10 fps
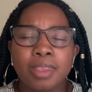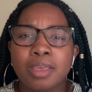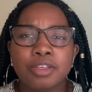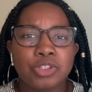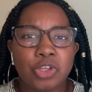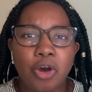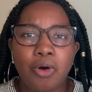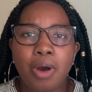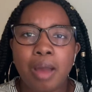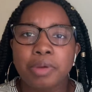
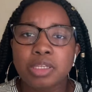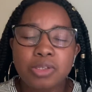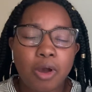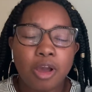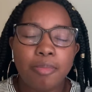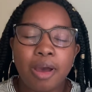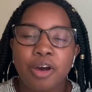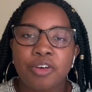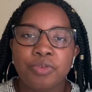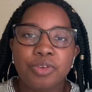So I'm going to talk
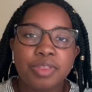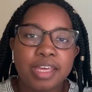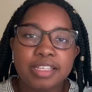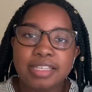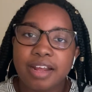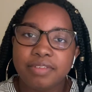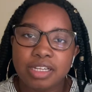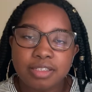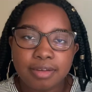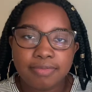about a few things that I've
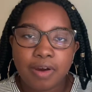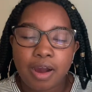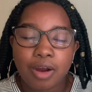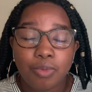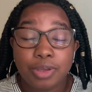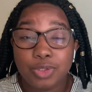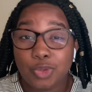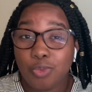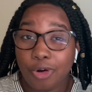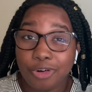done so far, what's
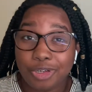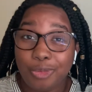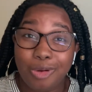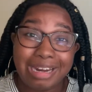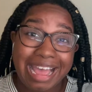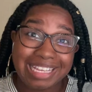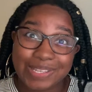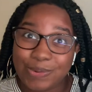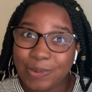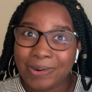worked, what
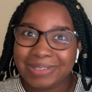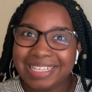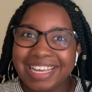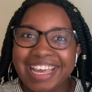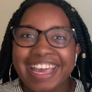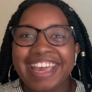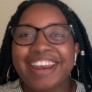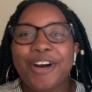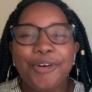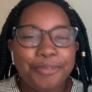hasn't worked, and
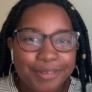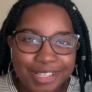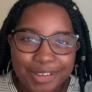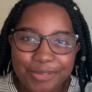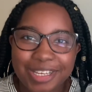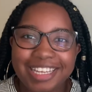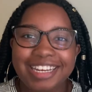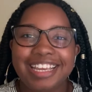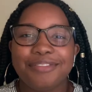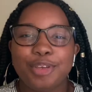hopefully we
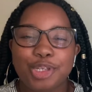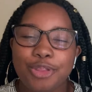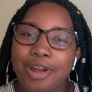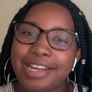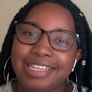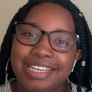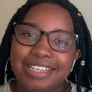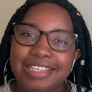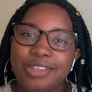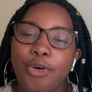can give each other
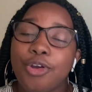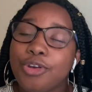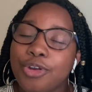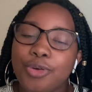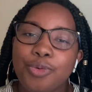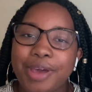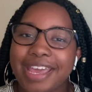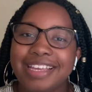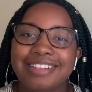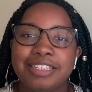ideas on new
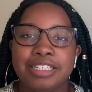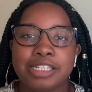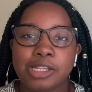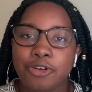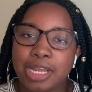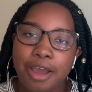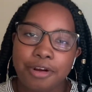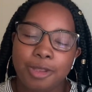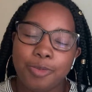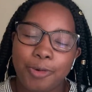ways to slow down
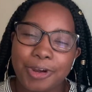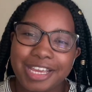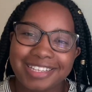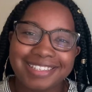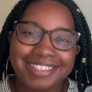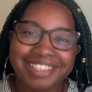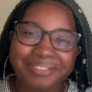in the mornings.